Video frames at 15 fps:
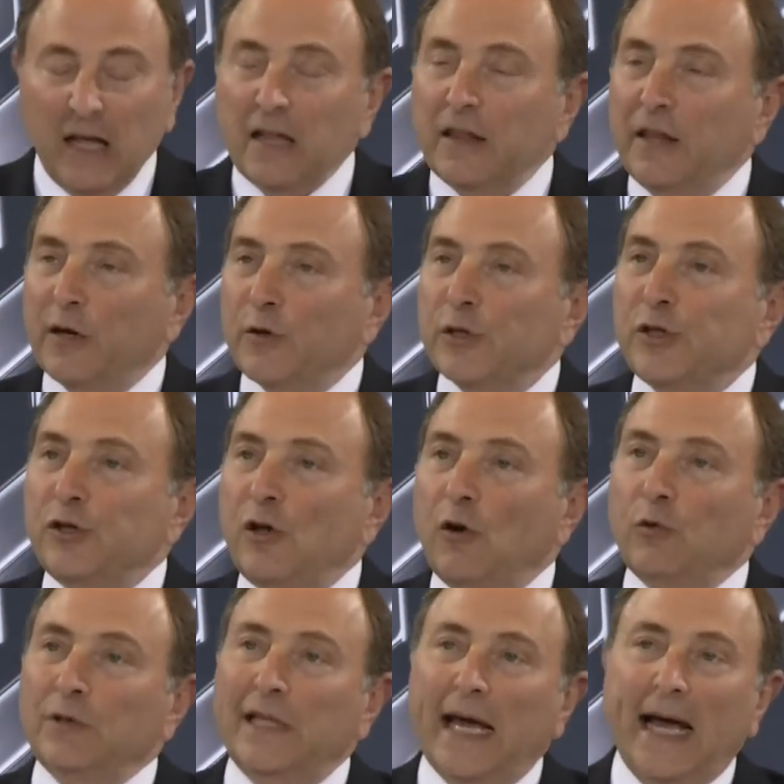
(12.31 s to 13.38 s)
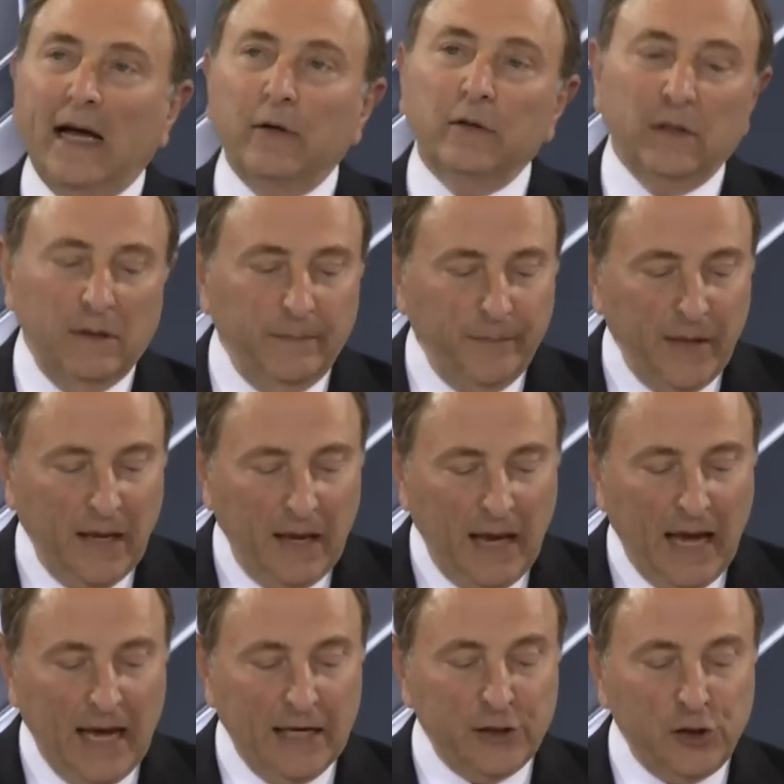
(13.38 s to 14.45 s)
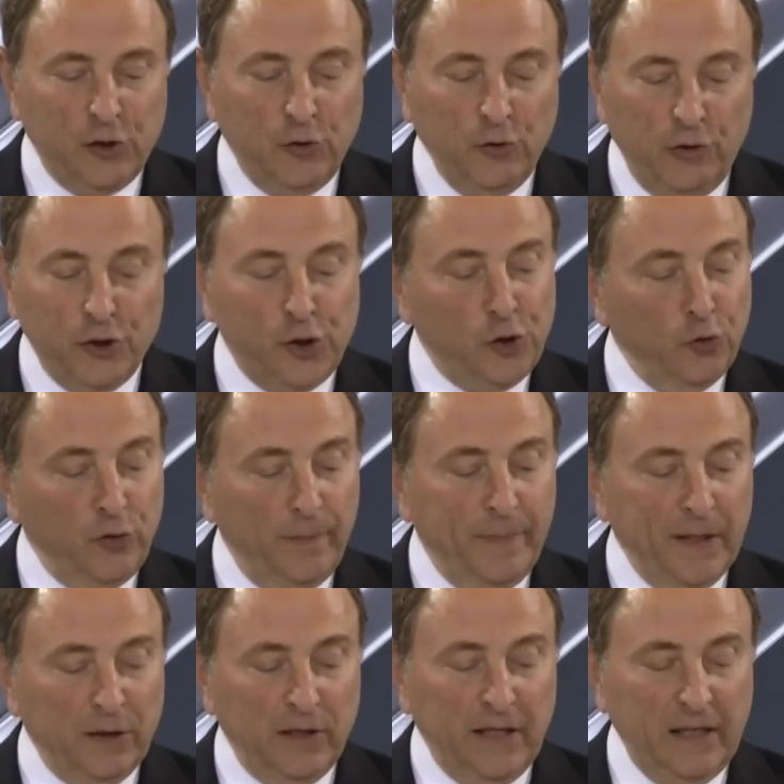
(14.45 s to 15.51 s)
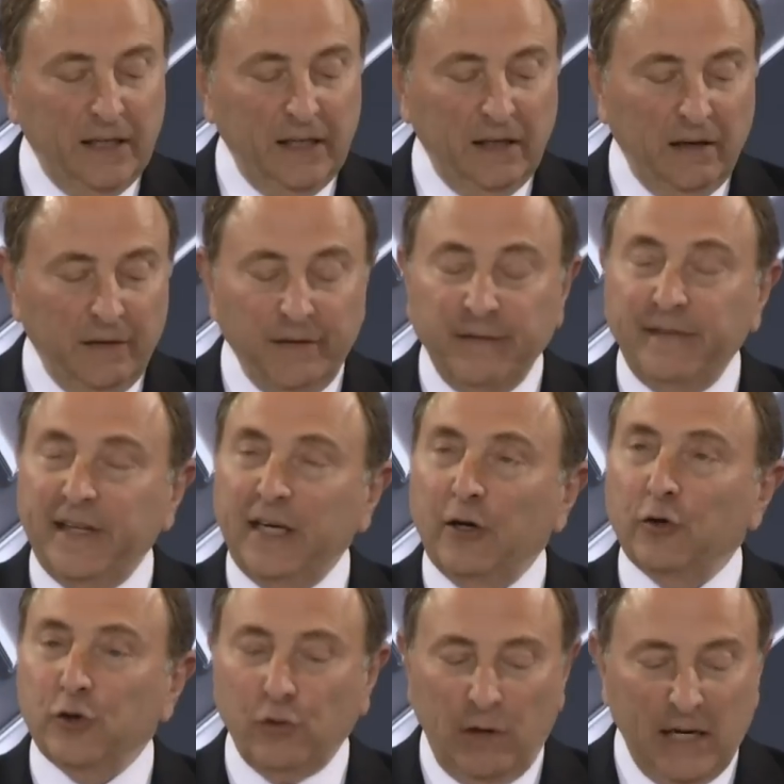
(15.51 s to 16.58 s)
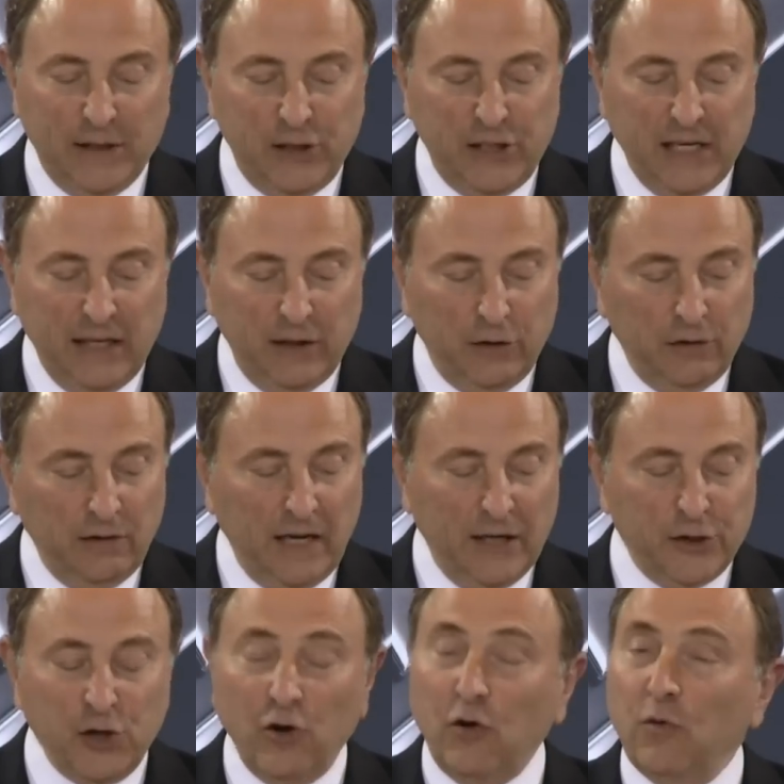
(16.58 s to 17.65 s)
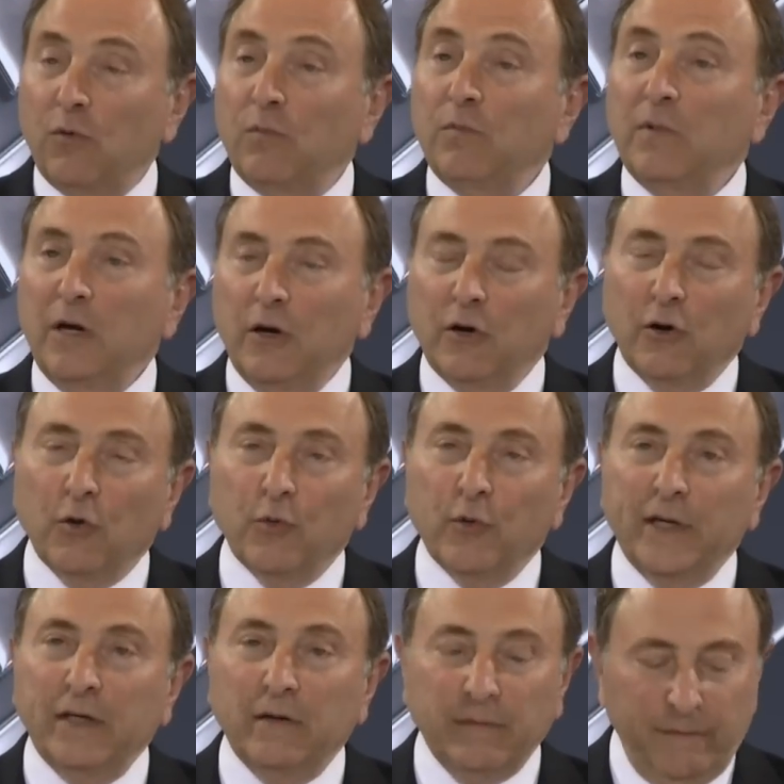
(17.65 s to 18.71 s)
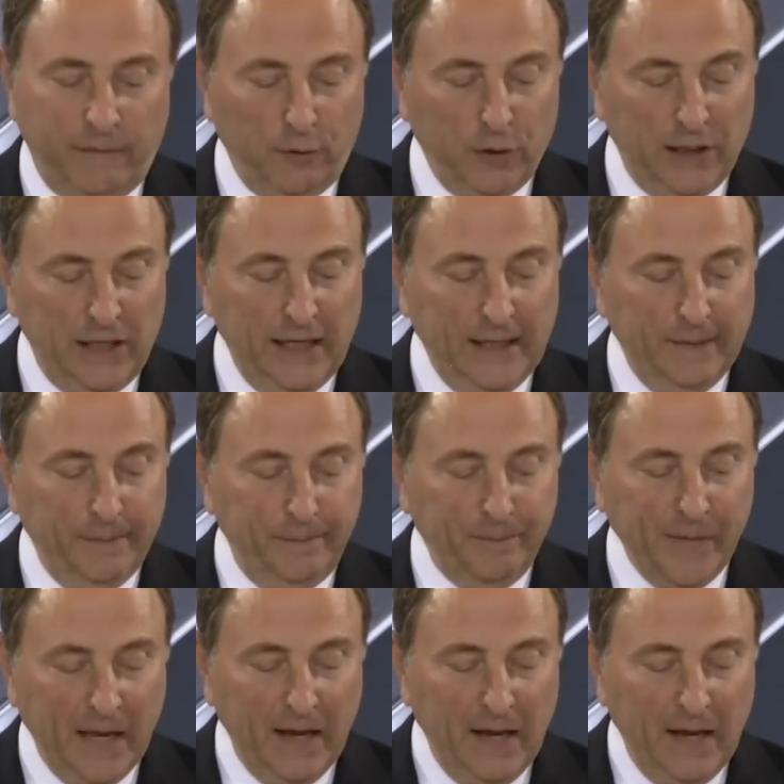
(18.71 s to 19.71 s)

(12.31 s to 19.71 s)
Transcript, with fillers: There is no doubt as to the suitability of the Videotron Center as a home arena for a team.